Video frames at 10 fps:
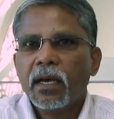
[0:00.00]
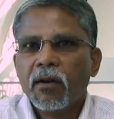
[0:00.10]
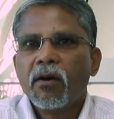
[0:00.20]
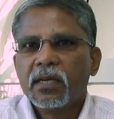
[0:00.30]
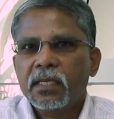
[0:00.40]
a
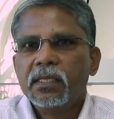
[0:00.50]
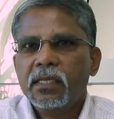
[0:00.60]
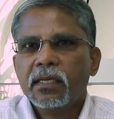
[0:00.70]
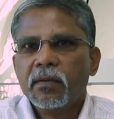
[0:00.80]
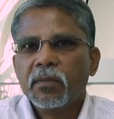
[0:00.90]
lot
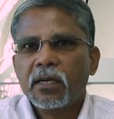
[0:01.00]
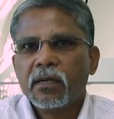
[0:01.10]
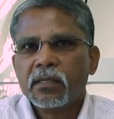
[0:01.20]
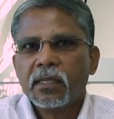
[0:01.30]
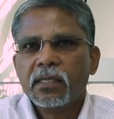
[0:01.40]
easier,
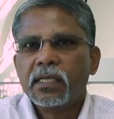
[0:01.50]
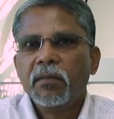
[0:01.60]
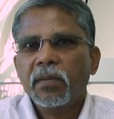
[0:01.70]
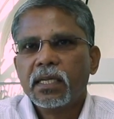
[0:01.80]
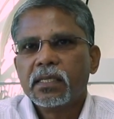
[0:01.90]
because the
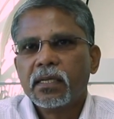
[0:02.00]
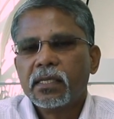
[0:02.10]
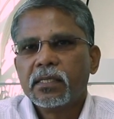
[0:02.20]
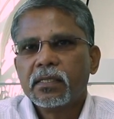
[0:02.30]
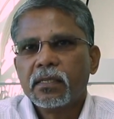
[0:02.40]

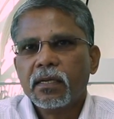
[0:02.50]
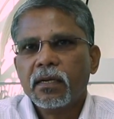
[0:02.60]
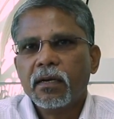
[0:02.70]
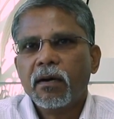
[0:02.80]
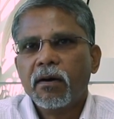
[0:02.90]
seamlessness
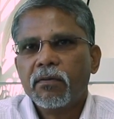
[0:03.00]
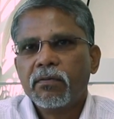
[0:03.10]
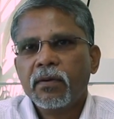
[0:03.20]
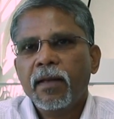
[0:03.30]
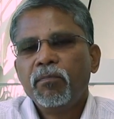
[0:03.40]
of
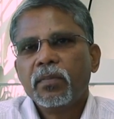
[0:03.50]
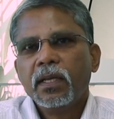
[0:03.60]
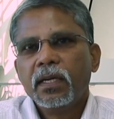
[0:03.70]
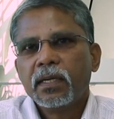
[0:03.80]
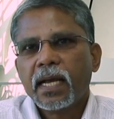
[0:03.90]

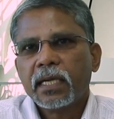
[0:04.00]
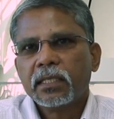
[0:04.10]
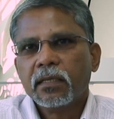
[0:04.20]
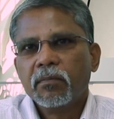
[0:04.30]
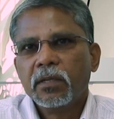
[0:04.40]
the
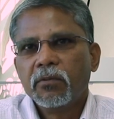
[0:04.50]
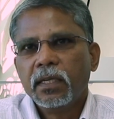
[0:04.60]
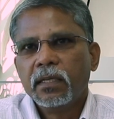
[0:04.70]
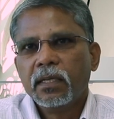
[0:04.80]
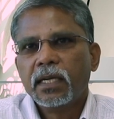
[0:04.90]
interaction
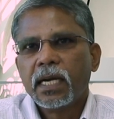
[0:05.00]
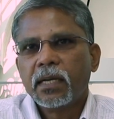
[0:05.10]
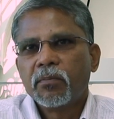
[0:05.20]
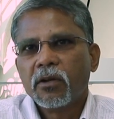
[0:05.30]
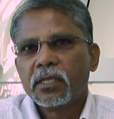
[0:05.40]
between the
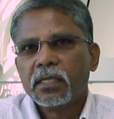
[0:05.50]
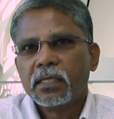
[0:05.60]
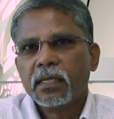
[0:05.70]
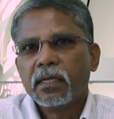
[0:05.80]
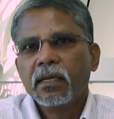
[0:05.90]
data
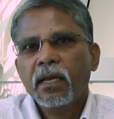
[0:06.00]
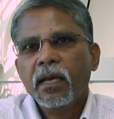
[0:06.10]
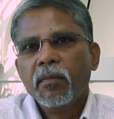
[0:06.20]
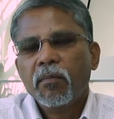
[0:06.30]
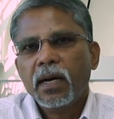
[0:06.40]
processing
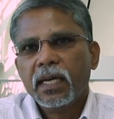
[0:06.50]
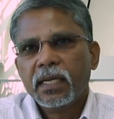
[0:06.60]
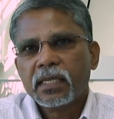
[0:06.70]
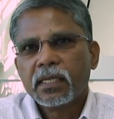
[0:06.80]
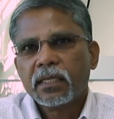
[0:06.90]
by
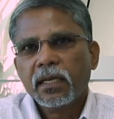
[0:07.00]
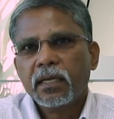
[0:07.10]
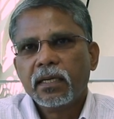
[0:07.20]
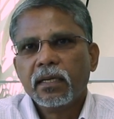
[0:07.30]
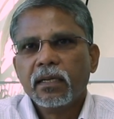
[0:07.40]

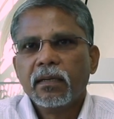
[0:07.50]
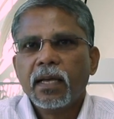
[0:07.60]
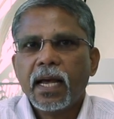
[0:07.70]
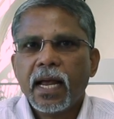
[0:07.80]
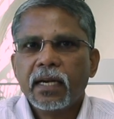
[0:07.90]
NxClinical
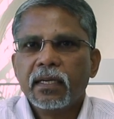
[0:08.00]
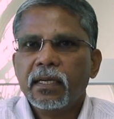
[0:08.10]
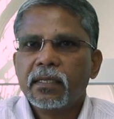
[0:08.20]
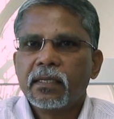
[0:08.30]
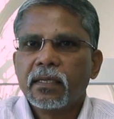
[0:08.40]
and
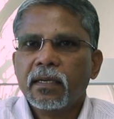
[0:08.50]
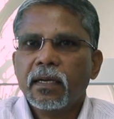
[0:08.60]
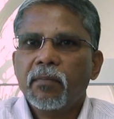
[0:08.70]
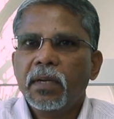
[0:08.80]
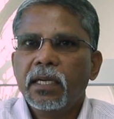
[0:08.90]
its
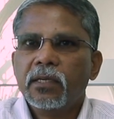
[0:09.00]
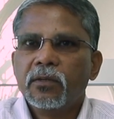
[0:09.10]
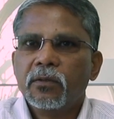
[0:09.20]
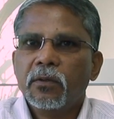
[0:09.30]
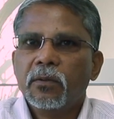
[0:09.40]

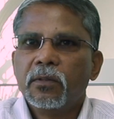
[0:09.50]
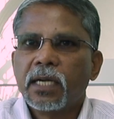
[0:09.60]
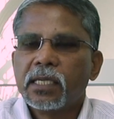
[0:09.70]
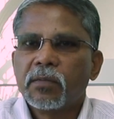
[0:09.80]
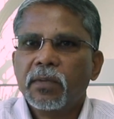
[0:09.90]
ability to
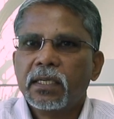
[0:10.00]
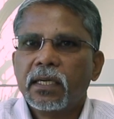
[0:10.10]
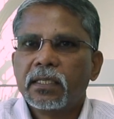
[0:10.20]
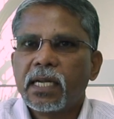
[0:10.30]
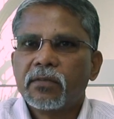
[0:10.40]
transmit
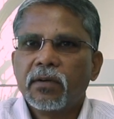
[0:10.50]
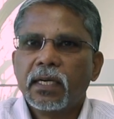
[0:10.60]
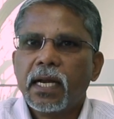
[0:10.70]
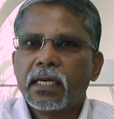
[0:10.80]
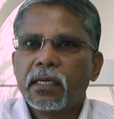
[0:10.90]
and transfer
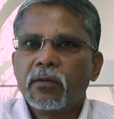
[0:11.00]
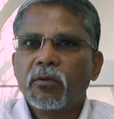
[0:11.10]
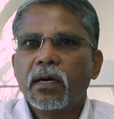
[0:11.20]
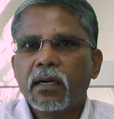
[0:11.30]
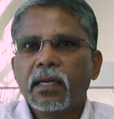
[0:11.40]
data
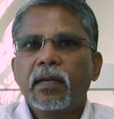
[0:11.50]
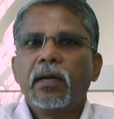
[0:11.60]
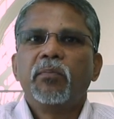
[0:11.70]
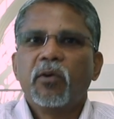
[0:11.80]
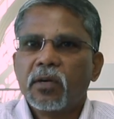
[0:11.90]
to our
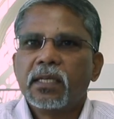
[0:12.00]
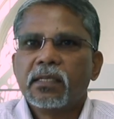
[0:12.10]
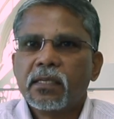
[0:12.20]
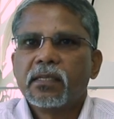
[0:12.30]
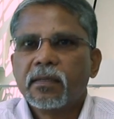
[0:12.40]
reporting
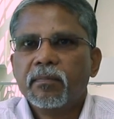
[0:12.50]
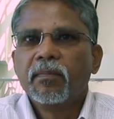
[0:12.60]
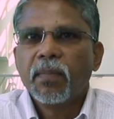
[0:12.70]
system.